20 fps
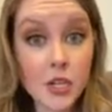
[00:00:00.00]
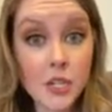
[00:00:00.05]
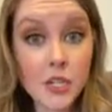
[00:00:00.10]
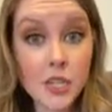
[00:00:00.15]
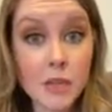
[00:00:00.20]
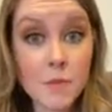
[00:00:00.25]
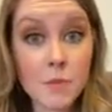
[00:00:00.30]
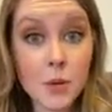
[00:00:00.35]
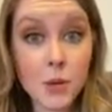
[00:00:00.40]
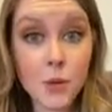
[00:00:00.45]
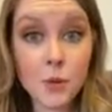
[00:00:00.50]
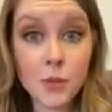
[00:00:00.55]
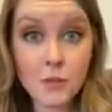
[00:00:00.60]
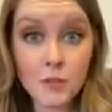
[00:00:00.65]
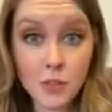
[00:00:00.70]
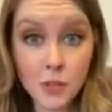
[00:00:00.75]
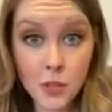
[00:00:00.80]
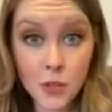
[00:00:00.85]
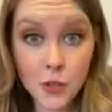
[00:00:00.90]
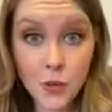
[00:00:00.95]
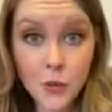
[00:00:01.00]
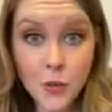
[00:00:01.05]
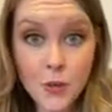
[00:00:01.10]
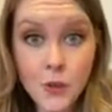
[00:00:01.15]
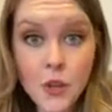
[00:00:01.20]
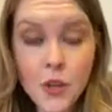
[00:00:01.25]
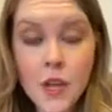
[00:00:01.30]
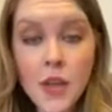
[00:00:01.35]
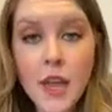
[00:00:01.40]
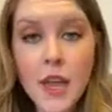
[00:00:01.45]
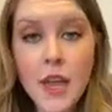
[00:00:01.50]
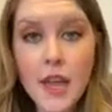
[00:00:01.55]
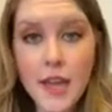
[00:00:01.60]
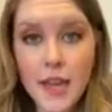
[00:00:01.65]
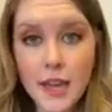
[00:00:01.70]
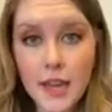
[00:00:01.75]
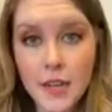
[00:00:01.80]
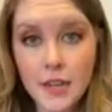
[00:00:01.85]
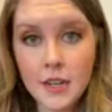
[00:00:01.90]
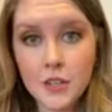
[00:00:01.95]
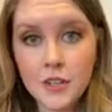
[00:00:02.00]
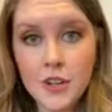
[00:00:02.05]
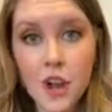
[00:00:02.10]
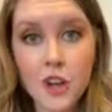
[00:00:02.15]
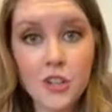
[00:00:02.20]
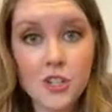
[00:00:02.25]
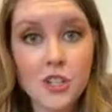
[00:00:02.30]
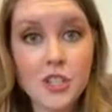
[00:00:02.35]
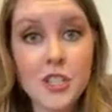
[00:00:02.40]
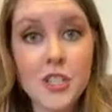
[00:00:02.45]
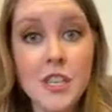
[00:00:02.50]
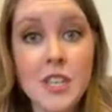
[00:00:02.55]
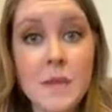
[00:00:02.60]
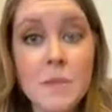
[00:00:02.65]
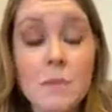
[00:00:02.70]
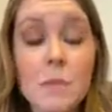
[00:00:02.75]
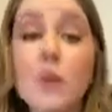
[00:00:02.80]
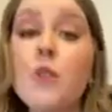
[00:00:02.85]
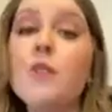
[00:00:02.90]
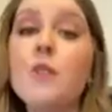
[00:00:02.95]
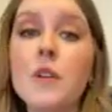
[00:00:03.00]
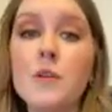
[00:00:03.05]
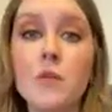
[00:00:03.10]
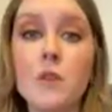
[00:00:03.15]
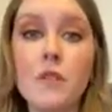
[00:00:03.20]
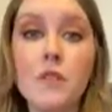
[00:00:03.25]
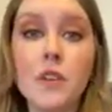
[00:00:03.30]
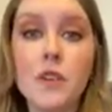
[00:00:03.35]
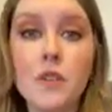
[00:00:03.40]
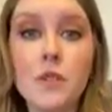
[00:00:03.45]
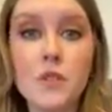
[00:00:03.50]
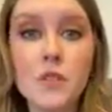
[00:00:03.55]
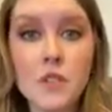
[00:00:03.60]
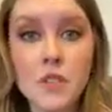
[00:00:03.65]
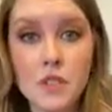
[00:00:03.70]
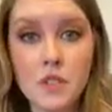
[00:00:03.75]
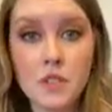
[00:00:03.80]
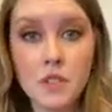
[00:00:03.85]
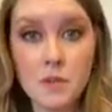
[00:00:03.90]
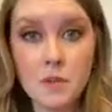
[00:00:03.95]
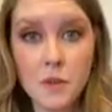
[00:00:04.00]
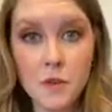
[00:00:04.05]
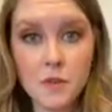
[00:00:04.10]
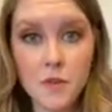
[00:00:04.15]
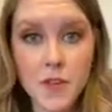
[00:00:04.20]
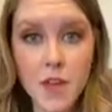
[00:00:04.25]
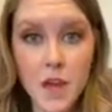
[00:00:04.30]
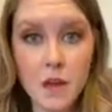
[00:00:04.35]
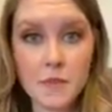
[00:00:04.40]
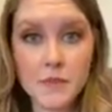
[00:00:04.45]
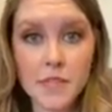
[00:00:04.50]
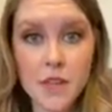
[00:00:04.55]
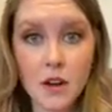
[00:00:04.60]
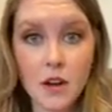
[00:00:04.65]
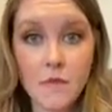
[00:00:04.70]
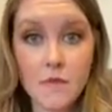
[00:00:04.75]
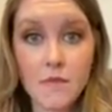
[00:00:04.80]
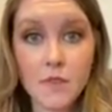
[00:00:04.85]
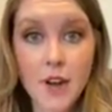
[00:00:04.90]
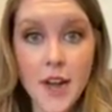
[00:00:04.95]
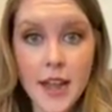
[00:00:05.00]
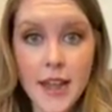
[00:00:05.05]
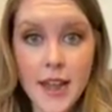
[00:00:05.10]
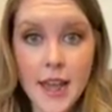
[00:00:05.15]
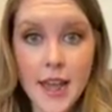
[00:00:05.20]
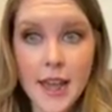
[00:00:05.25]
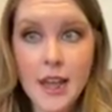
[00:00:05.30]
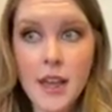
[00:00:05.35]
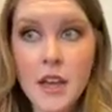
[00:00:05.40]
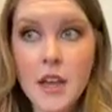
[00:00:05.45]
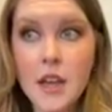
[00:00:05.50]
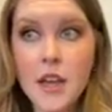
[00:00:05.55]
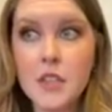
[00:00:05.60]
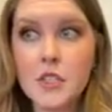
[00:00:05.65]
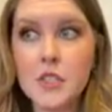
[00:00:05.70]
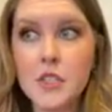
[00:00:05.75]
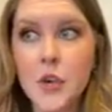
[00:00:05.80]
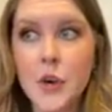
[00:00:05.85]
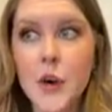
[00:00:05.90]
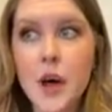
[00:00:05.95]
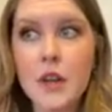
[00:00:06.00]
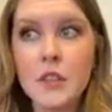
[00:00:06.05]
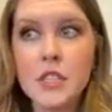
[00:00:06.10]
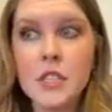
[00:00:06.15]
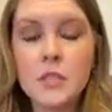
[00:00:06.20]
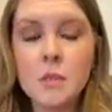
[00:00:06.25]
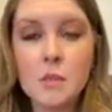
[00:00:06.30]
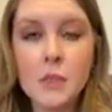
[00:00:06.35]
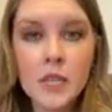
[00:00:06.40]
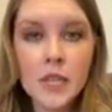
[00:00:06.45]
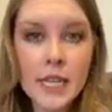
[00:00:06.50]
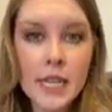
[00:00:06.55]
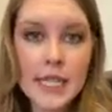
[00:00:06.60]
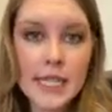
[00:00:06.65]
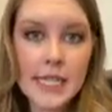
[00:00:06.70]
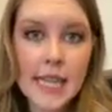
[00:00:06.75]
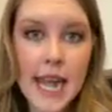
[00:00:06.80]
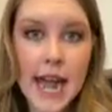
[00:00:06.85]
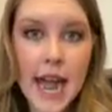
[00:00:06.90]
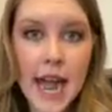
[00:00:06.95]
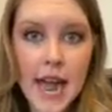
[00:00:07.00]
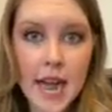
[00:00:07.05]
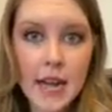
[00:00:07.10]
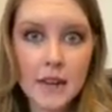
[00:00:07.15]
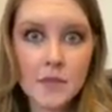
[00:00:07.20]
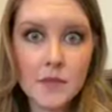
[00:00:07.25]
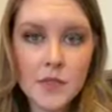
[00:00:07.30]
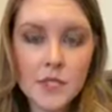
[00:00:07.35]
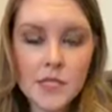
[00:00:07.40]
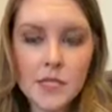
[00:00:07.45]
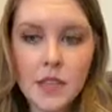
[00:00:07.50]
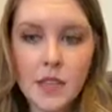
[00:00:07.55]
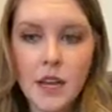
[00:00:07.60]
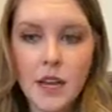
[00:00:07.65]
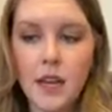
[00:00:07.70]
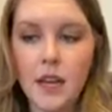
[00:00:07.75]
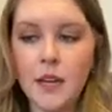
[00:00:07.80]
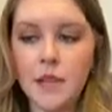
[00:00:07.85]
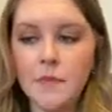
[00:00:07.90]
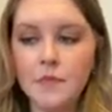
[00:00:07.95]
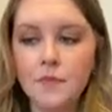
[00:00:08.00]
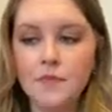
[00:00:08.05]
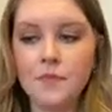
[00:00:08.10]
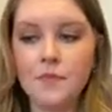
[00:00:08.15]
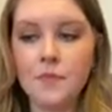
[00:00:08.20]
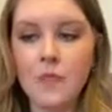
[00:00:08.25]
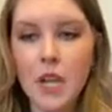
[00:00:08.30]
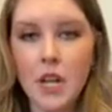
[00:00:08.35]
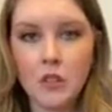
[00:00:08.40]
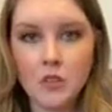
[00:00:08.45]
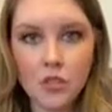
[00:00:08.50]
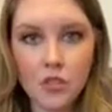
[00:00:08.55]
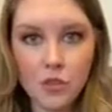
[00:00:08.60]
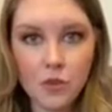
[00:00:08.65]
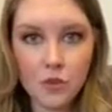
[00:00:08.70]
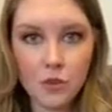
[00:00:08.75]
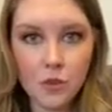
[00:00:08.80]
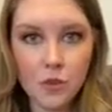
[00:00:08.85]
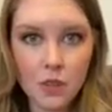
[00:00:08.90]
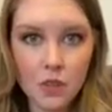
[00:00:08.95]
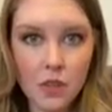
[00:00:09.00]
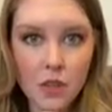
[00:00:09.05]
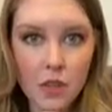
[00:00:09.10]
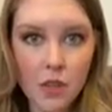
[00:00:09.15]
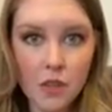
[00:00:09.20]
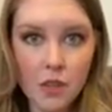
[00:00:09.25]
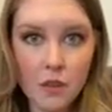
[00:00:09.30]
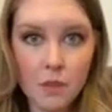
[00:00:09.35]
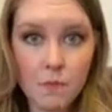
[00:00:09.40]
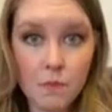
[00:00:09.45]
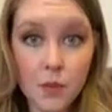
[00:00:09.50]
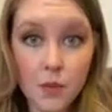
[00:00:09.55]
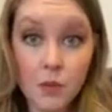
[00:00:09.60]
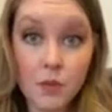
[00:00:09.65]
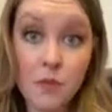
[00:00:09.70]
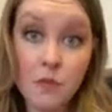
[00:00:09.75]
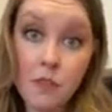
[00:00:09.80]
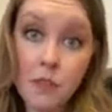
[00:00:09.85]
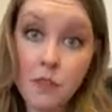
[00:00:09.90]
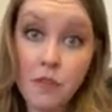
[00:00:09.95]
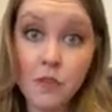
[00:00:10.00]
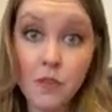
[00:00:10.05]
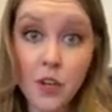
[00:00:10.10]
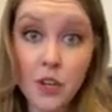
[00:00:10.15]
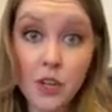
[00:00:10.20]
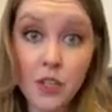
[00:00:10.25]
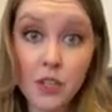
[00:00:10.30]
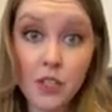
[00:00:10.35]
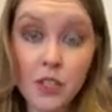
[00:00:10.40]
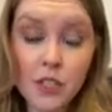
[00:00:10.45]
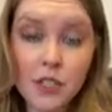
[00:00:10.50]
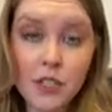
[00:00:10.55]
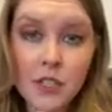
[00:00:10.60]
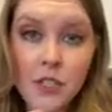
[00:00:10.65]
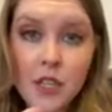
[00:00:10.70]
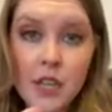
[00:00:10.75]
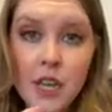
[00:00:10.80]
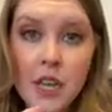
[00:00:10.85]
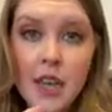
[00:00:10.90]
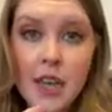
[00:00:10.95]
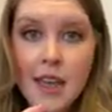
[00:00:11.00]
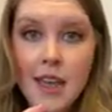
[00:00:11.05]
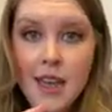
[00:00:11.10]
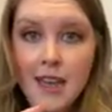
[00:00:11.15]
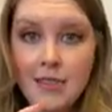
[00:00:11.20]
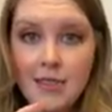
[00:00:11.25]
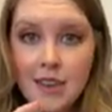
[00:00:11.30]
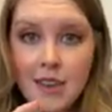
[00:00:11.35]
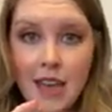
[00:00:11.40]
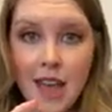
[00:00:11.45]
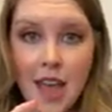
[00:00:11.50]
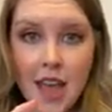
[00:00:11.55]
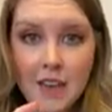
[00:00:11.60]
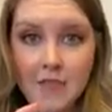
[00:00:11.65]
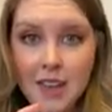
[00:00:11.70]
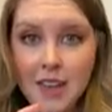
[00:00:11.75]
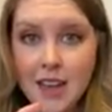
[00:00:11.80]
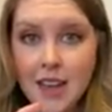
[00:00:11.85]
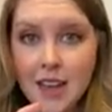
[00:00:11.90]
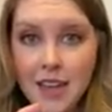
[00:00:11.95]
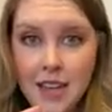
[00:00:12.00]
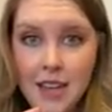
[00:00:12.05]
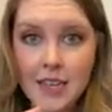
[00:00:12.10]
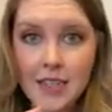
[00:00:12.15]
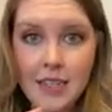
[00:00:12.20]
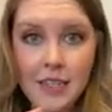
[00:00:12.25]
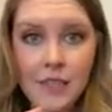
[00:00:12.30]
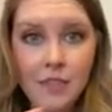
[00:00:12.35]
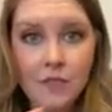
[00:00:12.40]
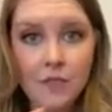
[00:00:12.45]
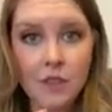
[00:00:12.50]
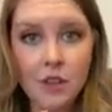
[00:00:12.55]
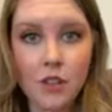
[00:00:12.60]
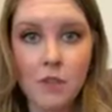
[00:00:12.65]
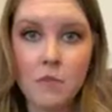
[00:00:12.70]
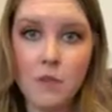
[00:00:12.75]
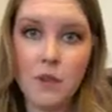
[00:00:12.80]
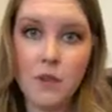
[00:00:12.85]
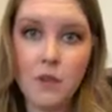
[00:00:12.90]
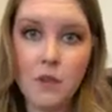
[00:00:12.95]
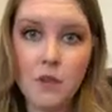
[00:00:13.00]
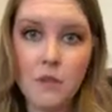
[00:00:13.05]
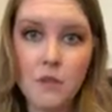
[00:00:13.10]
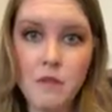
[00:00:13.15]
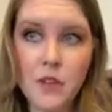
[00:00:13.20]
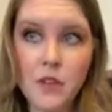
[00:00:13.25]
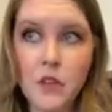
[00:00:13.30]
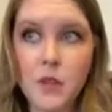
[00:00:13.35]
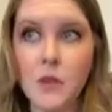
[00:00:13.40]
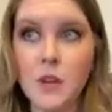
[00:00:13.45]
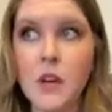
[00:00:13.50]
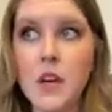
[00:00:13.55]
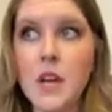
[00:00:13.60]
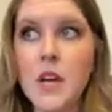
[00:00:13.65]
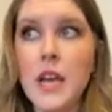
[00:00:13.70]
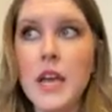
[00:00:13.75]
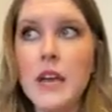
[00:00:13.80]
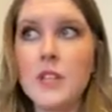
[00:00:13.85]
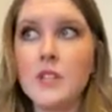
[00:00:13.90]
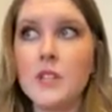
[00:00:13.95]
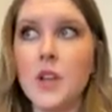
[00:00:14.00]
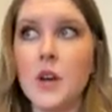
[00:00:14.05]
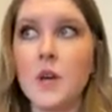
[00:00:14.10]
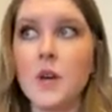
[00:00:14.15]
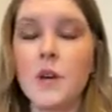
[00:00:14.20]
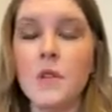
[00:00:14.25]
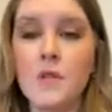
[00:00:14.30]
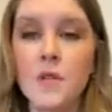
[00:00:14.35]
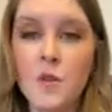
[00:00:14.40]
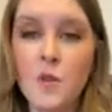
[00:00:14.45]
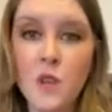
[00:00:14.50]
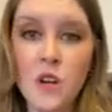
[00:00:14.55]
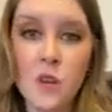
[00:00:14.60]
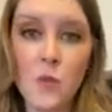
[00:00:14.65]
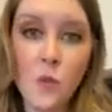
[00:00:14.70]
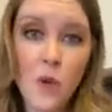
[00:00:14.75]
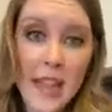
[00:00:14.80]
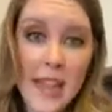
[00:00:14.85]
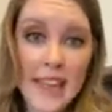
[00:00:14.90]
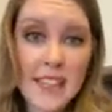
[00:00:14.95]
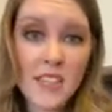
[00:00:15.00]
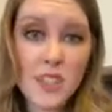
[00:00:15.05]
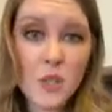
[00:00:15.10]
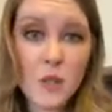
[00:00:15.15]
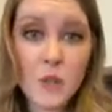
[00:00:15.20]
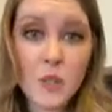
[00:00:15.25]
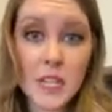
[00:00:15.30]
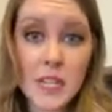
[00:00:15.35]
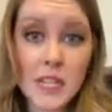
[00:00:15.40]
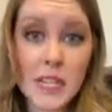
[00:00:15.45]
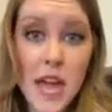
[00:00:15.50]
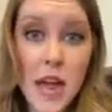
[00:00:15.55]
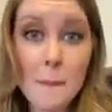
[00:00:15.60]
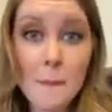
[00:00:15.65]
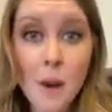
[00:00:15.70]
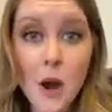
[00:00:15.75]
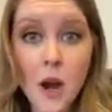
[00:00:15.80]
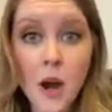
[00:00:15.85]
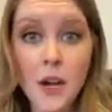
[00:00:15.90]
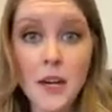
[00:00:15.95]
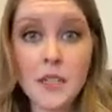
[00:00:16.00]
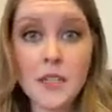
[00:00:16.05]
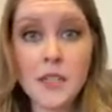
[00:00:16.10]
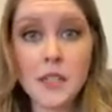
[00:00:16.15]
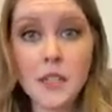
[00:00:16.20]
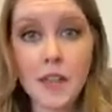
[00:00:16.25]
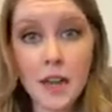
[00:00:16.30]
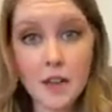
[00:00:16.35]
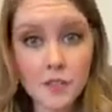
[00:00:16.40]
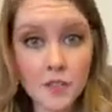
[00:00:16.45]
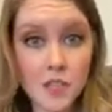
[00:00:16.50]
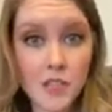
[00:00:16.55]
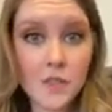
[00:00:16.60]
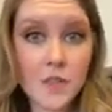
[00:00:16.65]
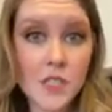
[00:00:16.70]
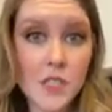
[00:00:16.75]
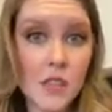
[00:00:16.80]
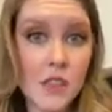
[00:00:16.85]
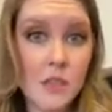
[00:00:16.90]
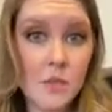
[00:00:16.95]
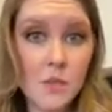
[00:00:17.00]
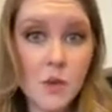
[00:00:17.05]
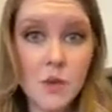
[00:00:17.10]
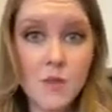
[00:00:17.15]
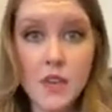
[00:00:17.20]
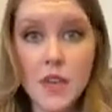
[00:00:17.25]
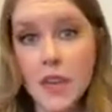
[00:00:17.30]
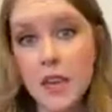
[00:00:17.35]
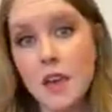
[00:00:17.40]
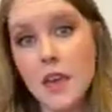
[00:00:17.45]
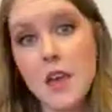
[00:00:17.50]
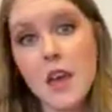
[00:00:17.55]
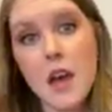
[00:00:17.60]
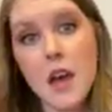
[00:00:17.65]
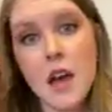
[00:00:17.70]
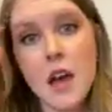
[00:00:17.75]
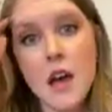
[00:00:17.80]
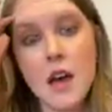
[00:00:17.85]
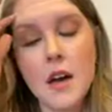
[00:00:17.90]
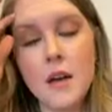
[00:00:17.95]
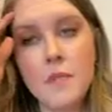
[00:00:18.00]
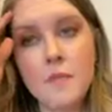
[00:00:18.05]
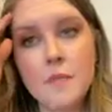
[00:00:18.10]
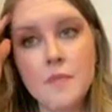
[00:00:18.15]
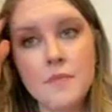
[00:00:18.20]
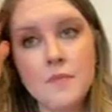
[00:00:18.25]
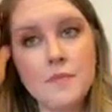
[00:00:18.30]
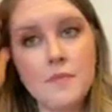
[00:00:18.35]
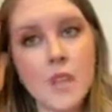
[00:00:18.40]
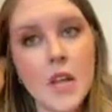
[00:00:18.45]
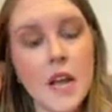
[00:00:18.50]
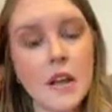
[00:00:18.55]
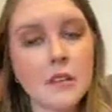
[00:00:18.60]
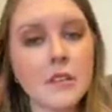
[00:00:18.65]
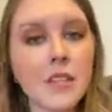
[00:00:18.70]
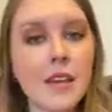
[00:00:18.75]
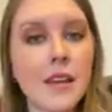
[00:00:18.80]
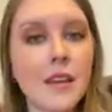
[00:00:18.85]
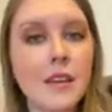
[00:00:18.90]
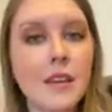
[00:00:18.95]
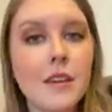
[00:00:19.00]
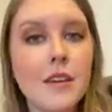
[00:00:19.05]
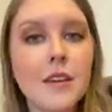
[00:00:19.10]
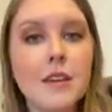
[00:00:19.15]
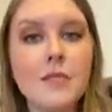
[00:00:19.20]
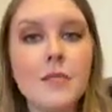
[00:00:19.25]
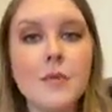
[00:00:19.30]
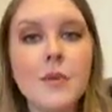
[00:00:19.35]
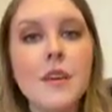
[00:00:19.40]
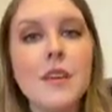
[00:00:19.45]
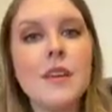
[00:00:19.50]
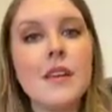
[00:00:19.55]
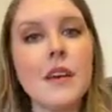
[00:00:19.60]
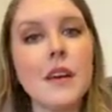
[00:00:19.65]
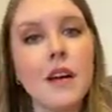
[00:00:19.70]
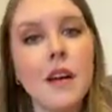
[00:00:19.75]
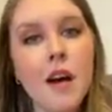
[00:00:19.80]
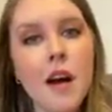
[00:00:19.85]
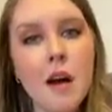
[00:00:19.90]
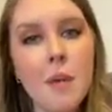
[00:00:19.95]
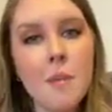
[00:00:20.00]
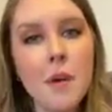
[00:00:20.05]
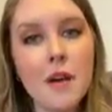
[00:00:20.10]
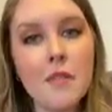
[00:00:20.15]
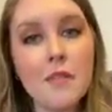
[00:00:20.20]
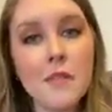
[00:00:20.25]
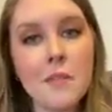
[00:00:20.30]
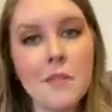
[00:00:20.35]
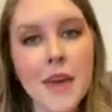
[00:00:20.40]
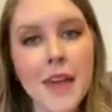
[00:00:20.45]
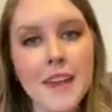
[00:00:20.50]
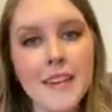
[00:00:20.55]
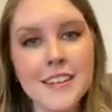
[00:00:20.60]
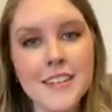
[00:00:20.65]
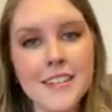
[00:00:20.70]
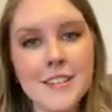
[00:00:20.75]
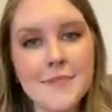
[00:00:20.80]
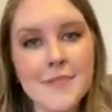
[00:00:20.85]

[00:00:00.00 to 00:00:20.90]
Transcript: Sleep book review and a Dr. Sleep movie review, since the movie comes out on Friday. So I'll split it into halves. I'll do the book review first and then have a cut for the movie review. So if you want to wait to read that part until after you've seen the movie, I'll tell you when to hop off the page.